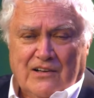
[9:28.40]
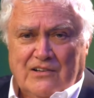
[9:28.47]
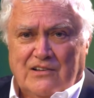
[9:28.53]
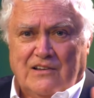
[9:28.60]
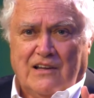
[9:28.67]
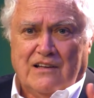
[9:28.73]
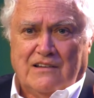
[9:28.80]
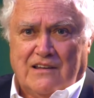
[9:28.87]

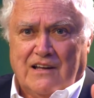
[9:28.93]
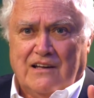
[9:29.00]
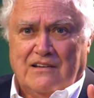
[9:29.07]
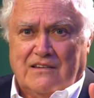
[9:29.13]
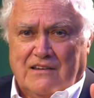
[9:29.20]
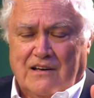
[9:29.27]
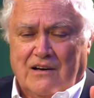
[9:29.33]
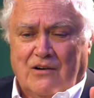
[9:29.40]

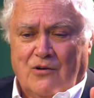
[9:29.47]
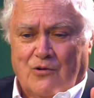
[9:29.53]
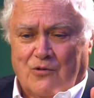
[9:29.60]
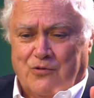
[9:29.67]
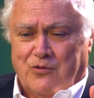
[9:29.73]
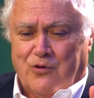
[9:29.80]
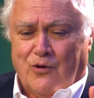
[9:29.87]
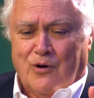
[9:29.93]

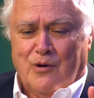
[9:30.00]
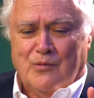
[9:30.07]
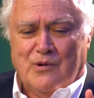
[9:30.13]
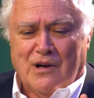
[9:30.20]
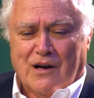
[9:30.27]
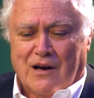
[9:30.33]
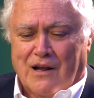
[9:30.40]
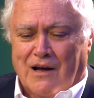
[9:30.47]
statistical
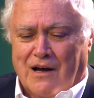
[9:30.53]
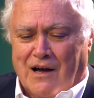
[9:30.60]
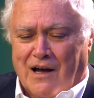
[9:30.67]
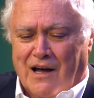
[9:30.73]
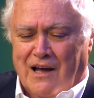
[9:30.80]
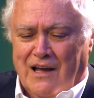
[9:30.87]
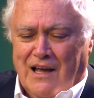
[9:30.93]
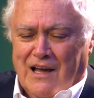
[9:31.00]

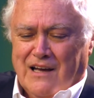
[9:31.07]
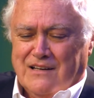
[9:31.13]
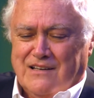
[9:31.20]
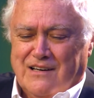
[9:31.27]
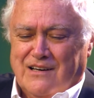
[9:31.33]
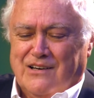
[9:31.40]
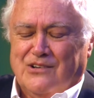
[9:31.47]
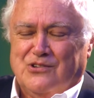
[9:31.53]
formulae
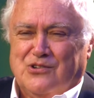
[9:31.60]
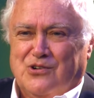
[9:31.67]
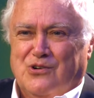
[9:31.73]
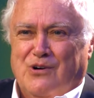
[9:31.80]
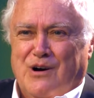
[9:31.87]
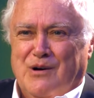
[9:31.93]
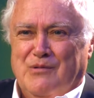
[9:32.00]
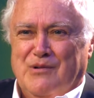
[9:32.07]
to
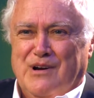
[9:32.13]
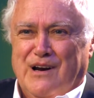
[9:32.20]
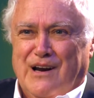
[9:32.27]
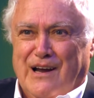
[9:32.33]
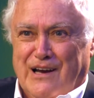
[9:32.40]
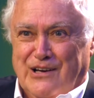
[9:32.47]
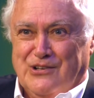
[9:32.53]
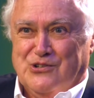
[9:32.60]

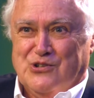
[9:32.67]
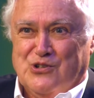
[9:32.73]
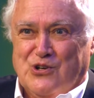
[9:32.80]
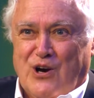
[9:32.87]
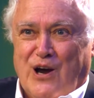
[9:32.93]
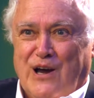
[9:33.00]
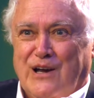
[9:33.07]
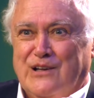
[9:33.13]
discriminate
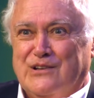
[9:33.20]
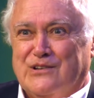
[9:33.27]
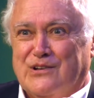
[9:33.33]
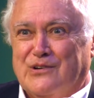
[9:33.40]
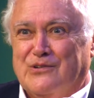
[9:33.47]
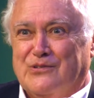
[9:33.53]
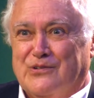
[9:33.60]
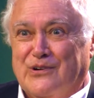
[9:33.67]
shades
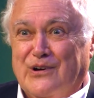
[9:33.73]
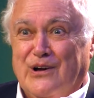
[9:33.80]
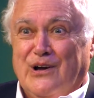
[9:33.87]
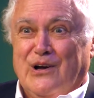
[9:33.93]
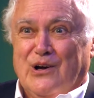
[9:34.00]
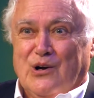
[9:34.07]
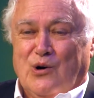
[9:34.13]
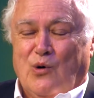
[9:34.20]
of
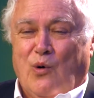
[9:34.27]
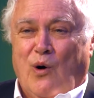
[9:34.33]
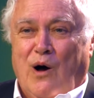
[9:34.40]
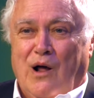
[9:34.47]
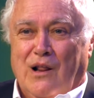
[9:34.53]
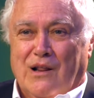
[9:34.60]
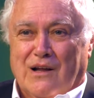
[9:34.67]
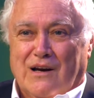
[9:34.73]

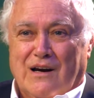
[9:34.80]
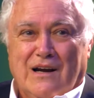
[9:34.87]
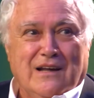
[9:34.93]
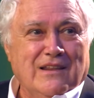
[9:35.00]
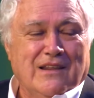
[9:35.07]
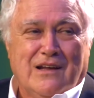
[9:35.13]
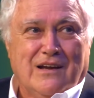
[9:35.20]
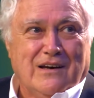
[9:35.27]
quality
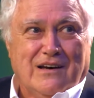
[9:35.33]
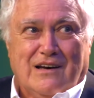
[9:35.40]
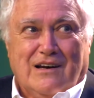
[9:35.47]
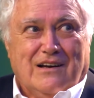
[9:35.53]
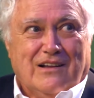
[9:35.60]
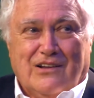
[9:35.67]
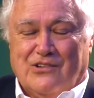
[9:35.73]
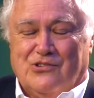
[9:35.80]
that
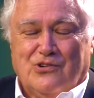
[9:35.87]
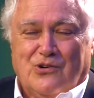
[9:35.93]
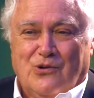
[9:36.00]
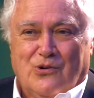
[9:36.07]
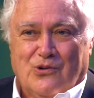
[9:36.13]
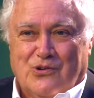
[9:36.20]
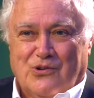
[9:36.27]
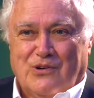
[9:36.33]
the
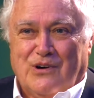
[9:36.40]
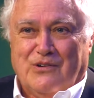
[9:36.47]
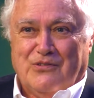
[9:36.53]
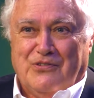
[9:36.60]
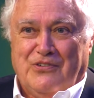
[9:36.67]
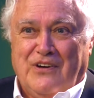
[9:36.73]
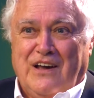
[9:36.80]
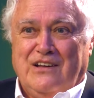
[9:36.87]
schools are
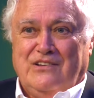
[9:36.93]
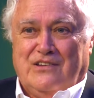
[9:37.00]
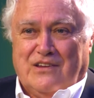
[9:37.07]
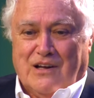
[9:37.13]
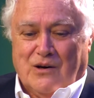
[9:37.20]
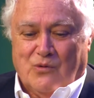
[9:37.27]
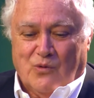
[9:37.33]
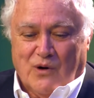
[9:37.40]

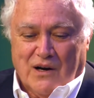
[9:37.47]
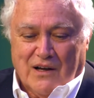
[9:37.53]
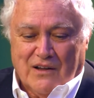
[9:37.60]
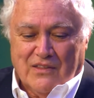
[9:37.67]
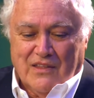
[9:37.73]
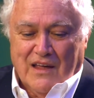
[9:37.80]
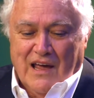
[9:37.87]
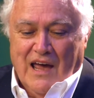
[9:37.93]
infested
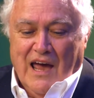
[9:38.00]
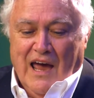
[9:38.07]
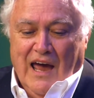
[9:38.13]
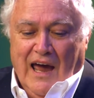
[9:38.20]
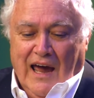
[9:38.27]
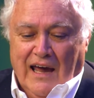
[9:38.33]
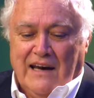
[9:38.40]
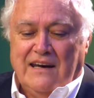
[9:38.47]
with.
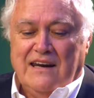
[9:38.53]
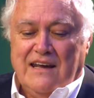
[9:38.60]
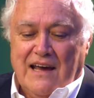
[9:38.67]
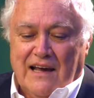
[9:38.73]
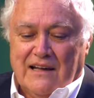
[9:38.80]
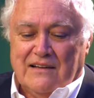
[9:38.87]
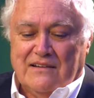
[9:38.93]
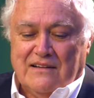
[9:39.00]
And he
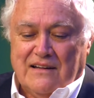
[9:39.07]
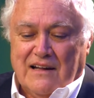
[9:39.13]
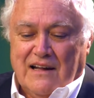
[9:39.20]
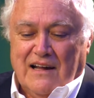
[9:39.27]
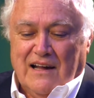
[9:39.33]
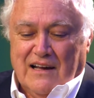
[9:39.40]
has,